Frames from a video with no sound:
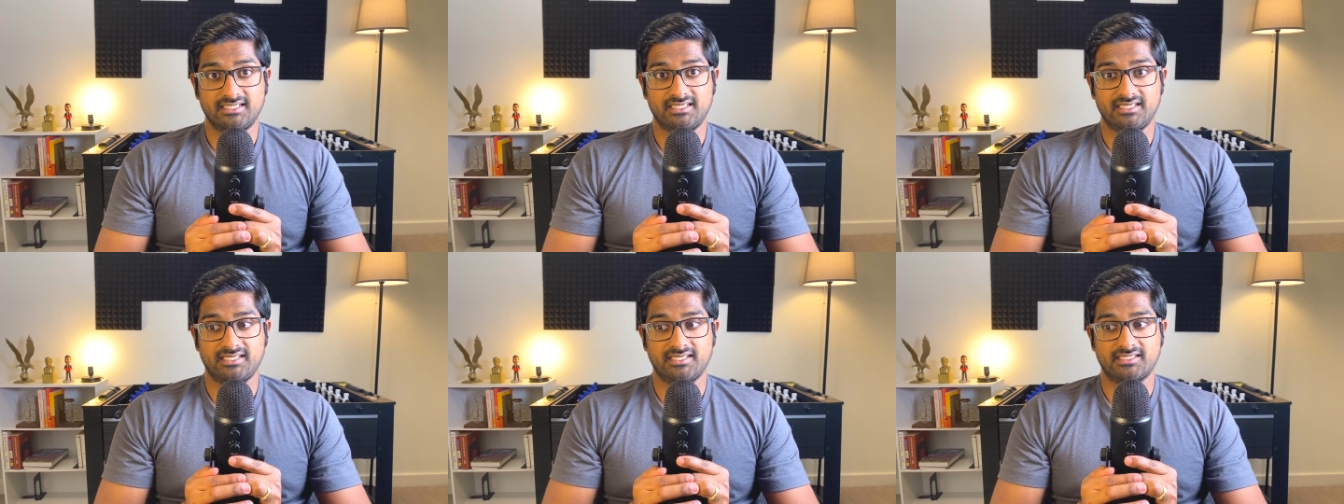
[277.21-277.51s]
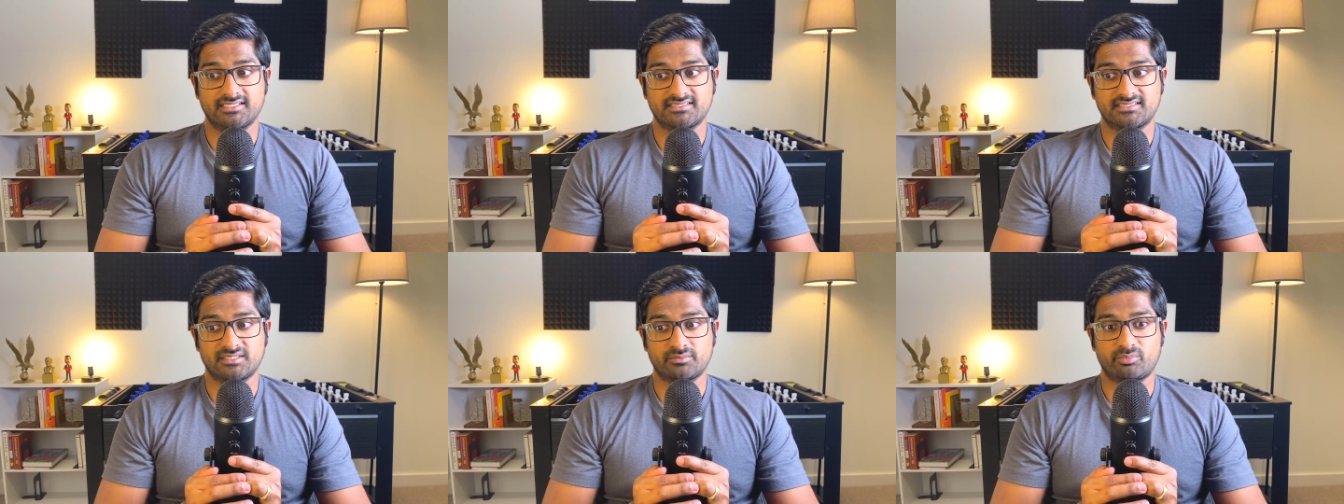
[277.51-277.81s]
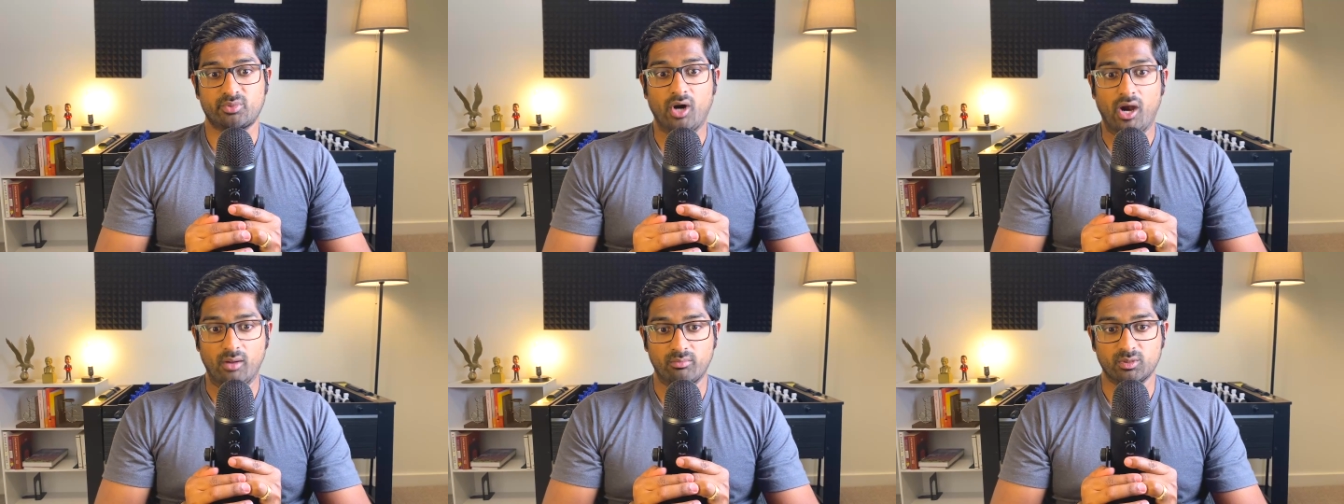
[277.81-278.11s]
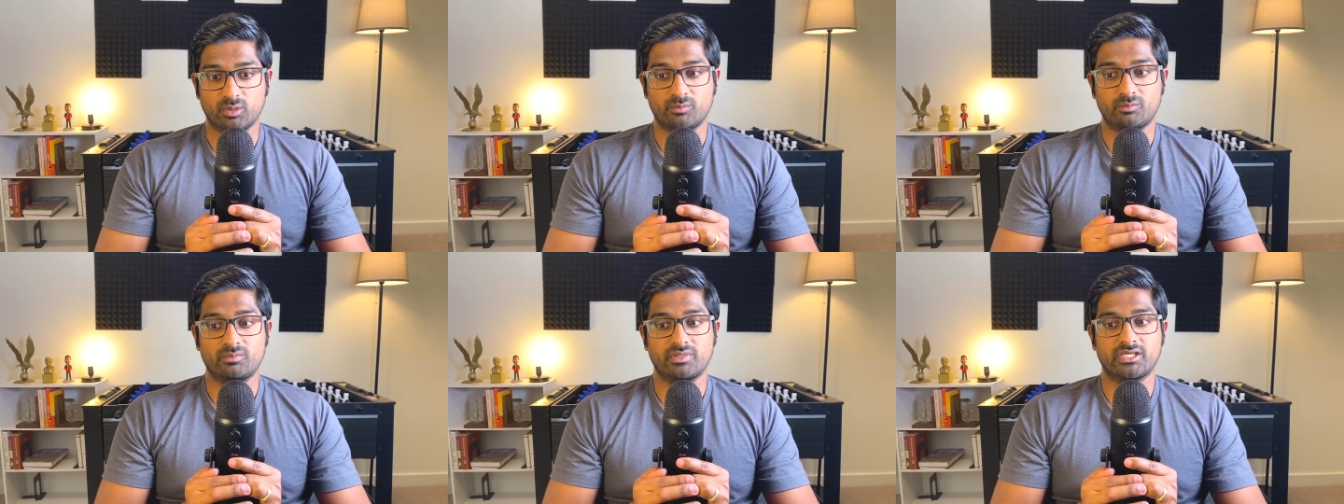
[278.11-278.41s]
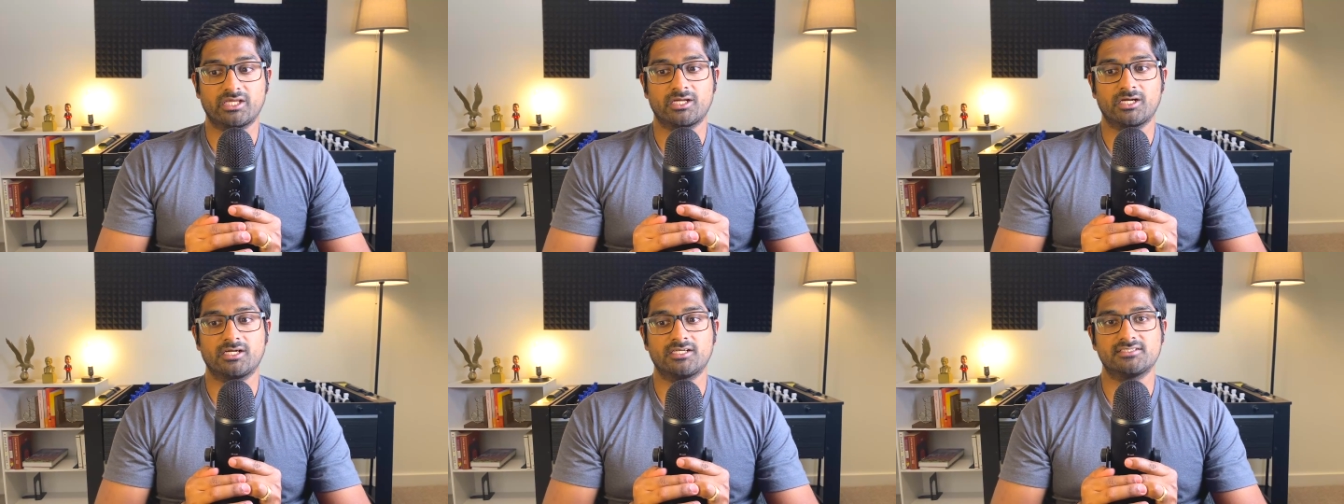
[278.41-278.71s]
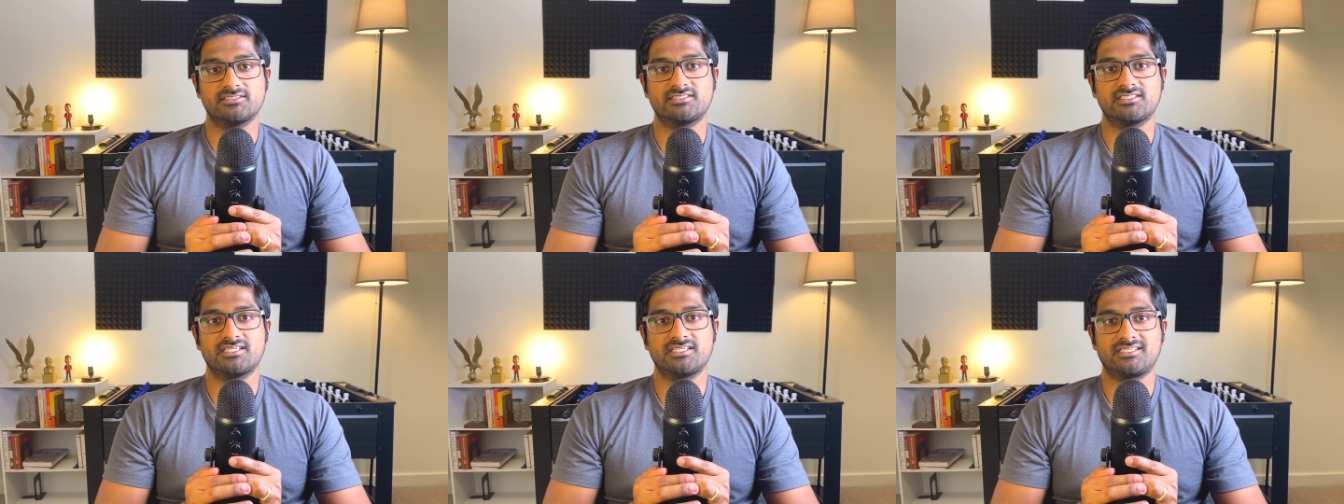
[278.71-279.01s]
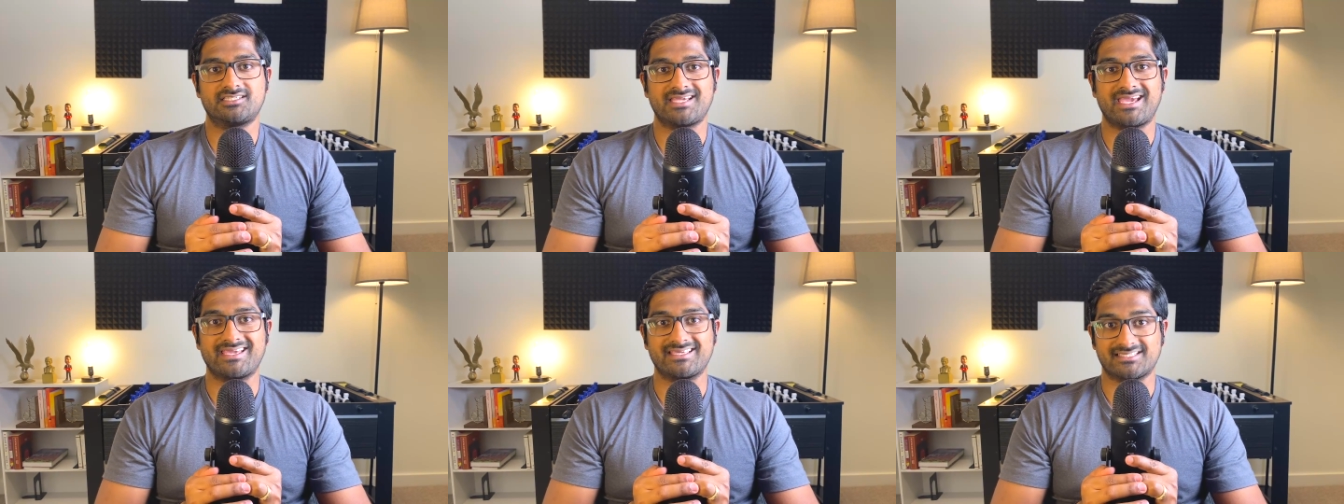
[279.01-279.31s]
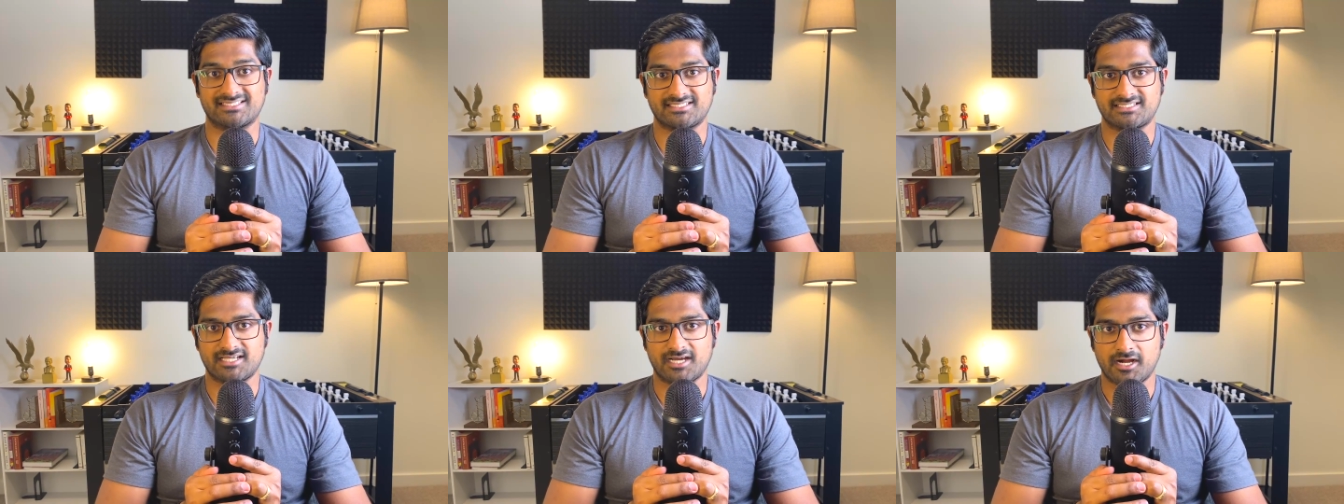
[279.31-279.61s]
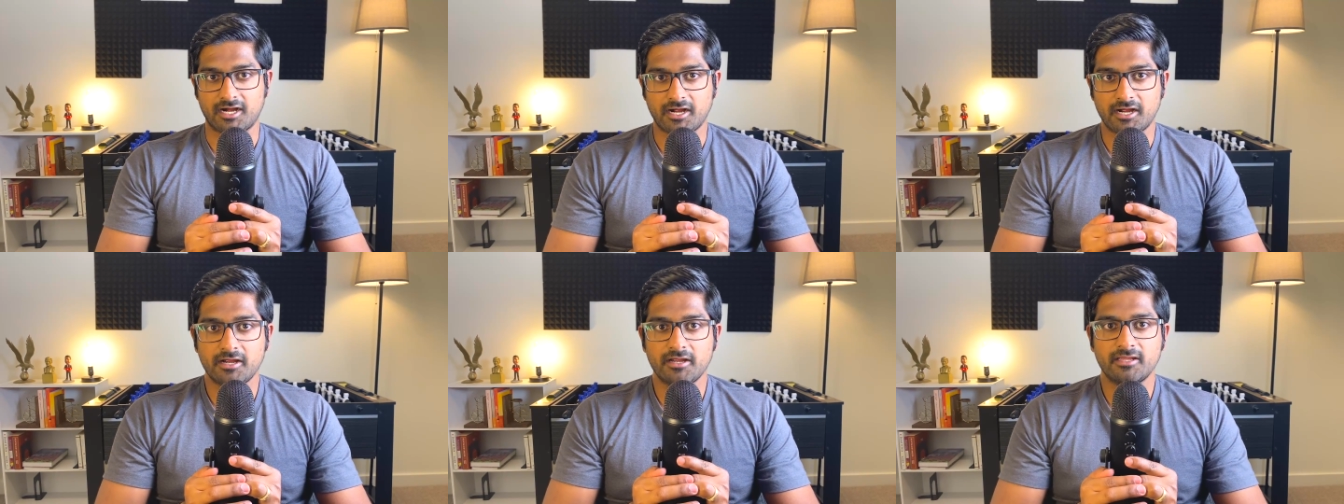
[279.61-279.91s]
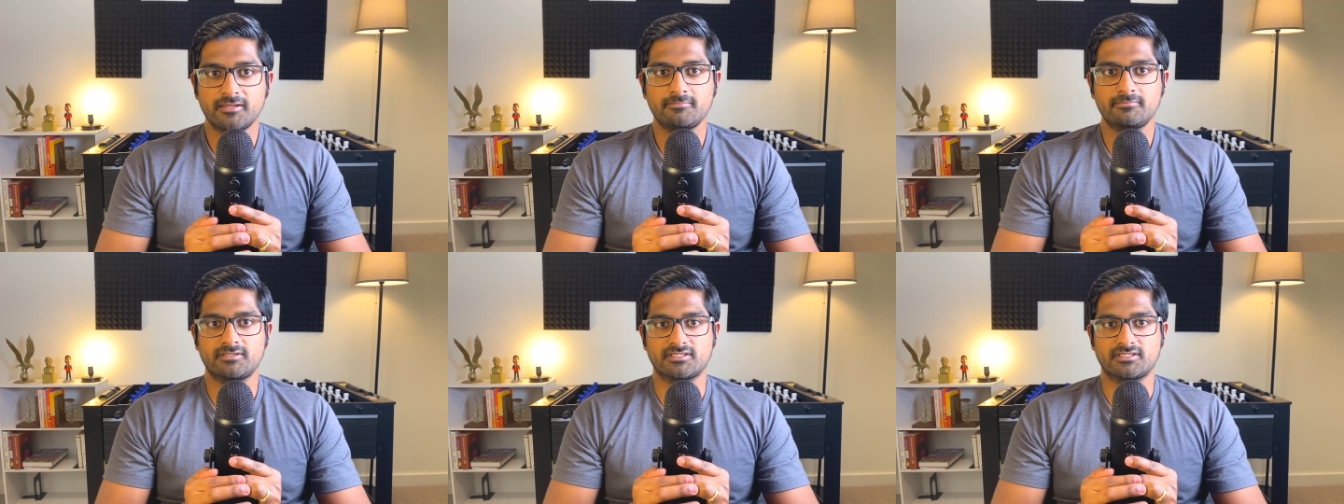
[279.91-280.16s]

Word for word: is a problem because it takes time